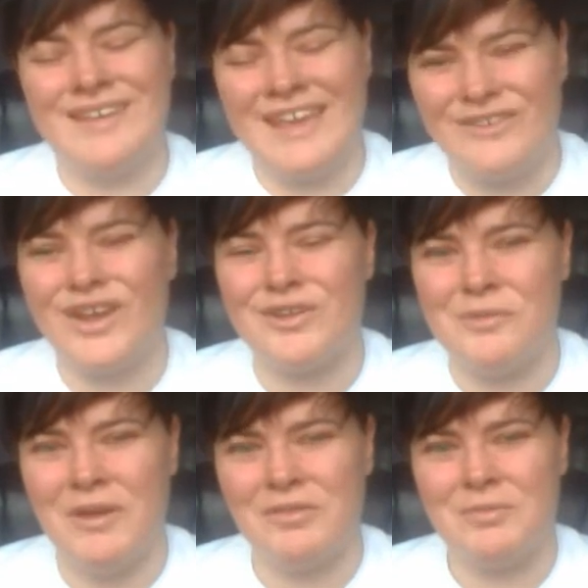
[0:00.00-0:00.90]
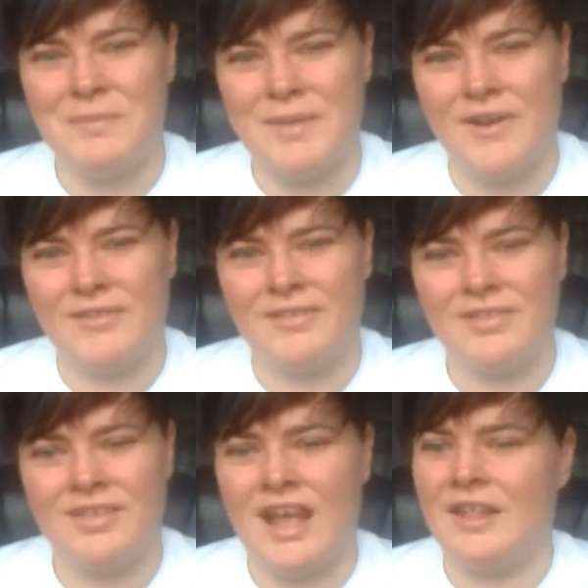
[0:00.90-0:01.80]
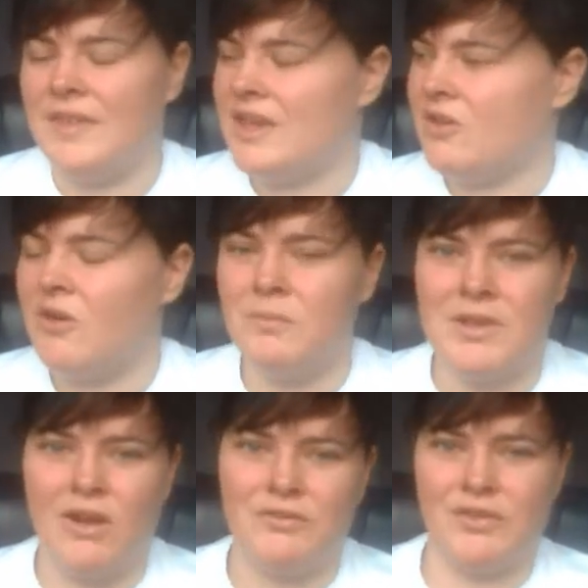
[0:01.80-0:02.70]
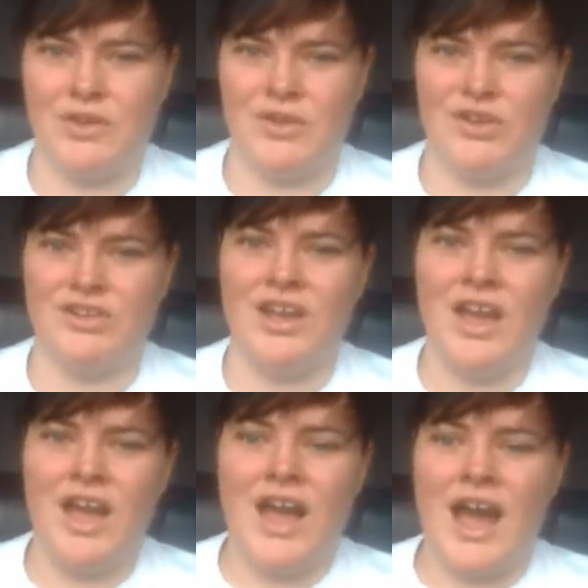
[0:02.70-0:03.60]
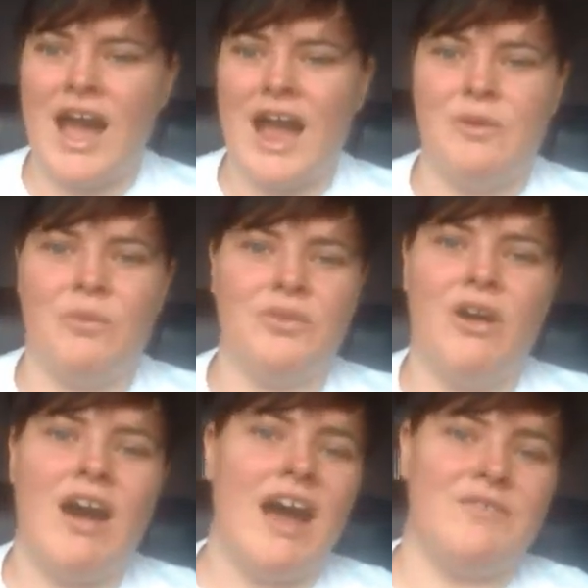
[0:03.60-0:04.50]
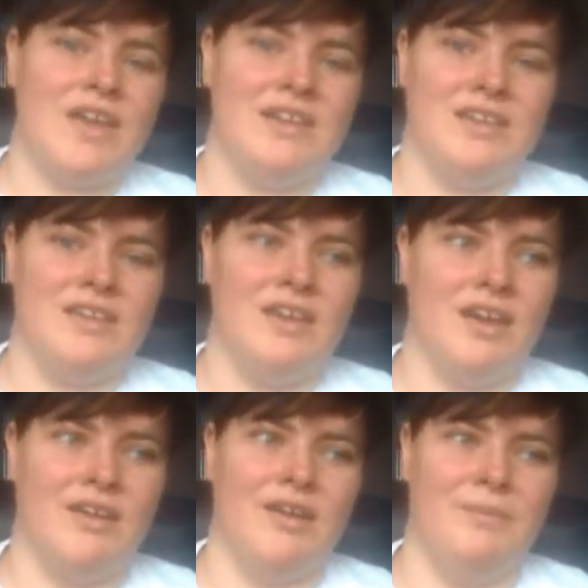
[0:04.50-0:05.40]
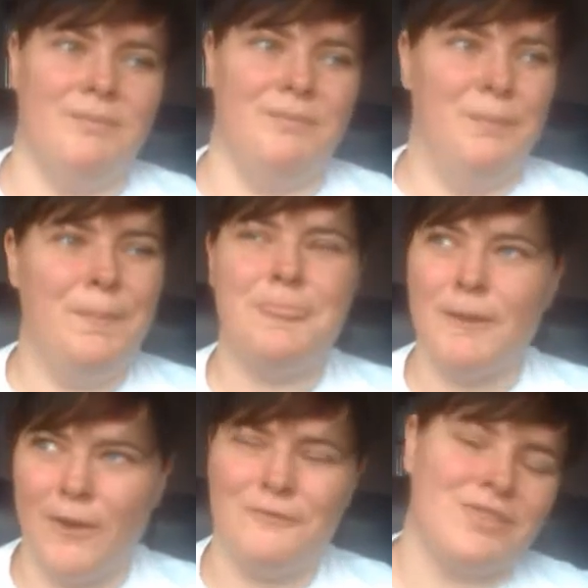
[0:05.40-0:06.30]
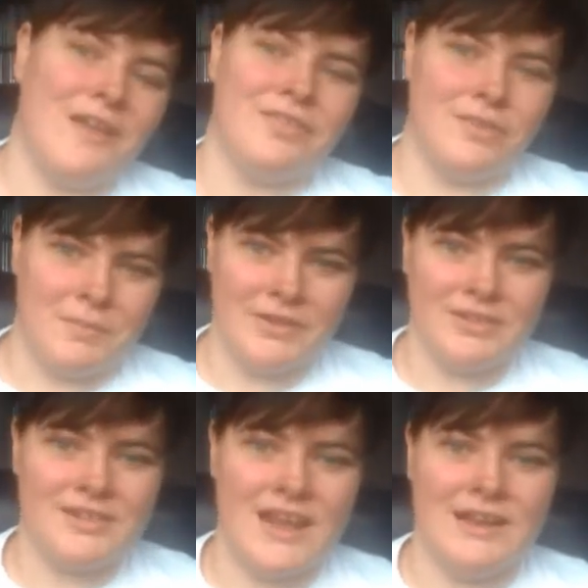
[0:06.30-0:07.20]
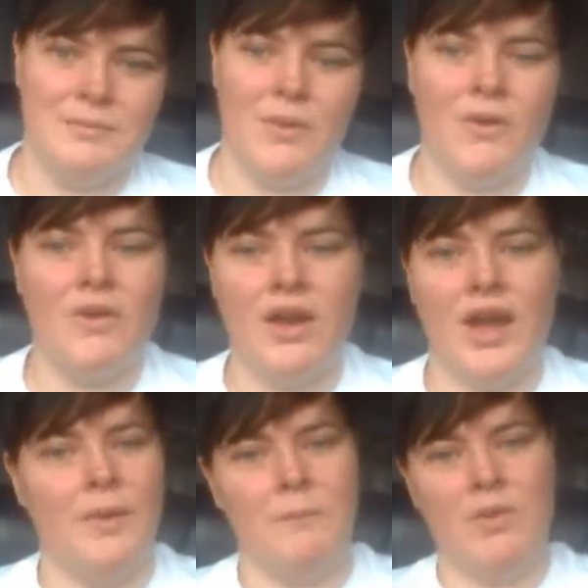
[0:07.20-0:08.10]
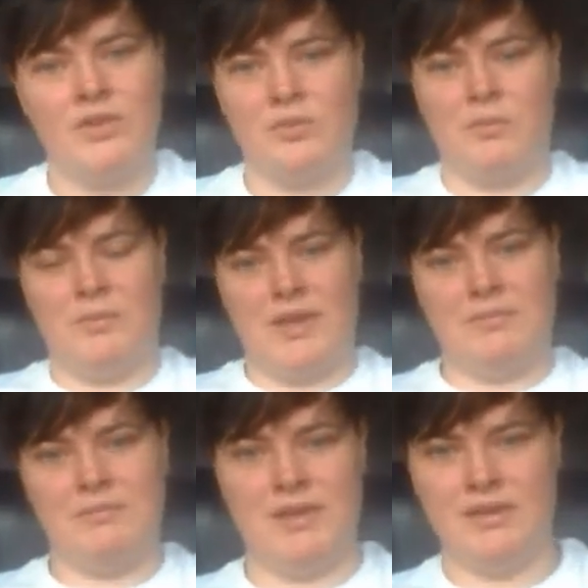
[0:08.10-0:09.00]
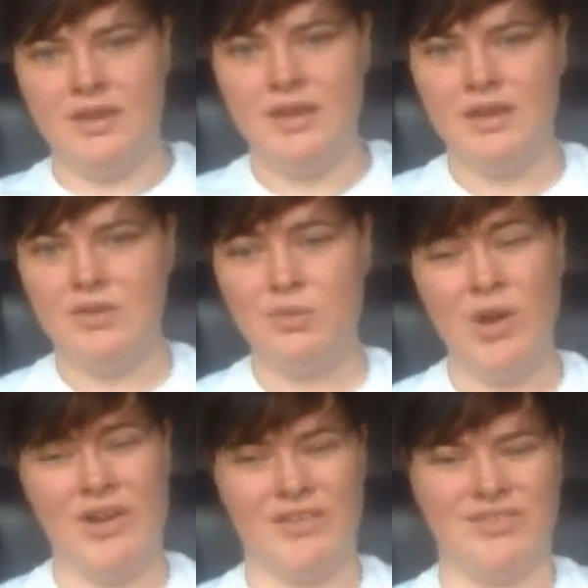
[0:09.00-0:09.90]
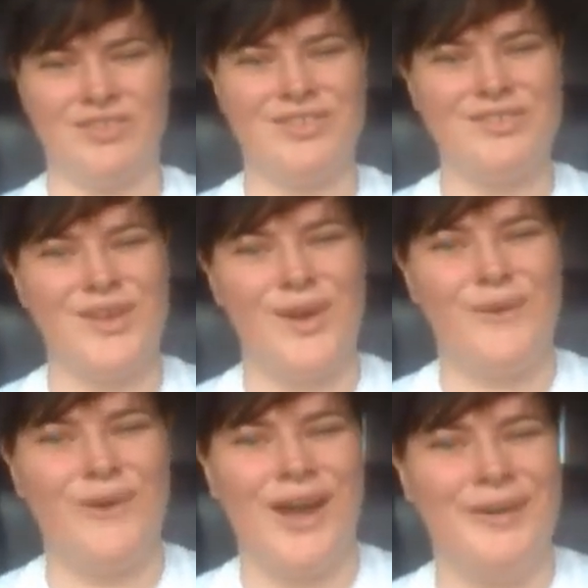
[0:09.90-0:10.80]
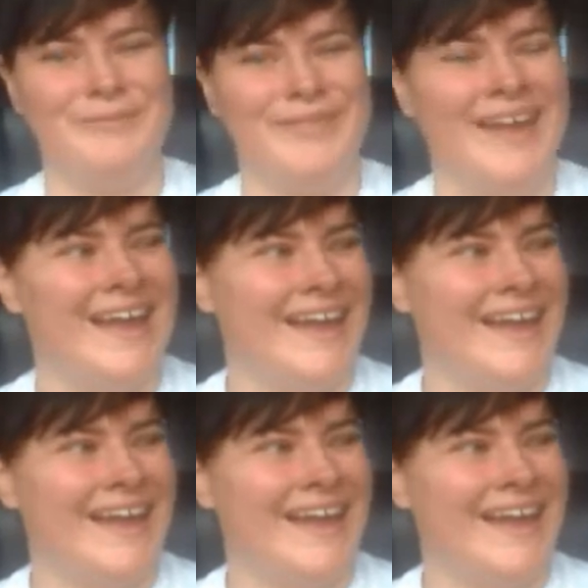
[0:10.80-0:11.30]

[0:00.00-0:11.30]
if I come out to my parents and they cut me off for good, I will not have any of that stability anymore, which will make me worse. So